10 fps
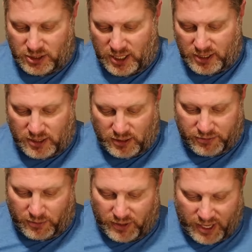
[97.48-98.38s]
and gents, gonna
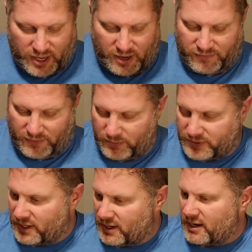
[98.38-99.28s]
throw the
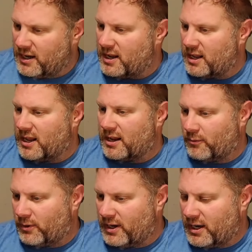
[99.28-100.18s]
headphones on
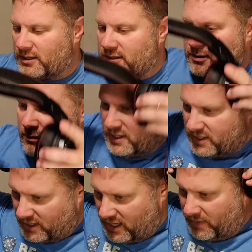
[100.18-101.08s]
and we're gonna do
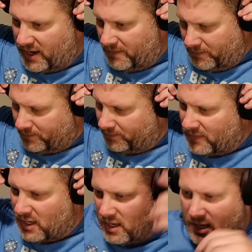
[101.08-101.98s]
this thing, man.
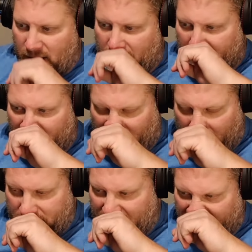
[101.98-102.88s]

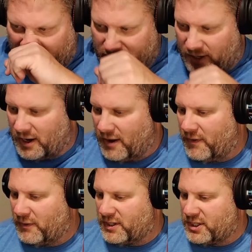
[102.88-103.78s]
Looks like they're starting
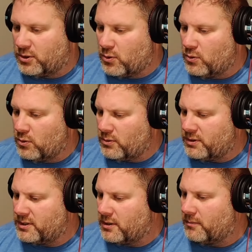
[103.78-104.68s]
off on the
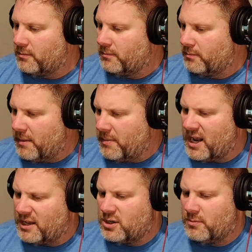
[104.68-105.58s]
stools, so
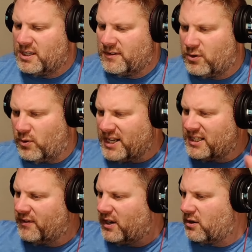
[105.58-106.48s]
maybe not too much of
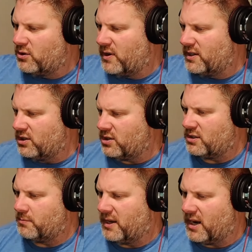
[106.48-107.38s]
crazy video
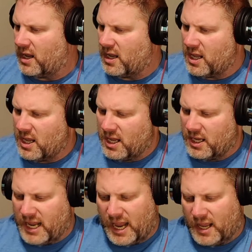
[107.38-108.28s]
transitions, but
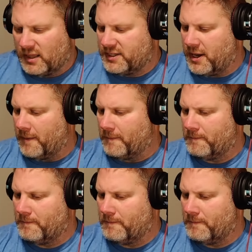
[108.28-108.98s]
yeah, let's go.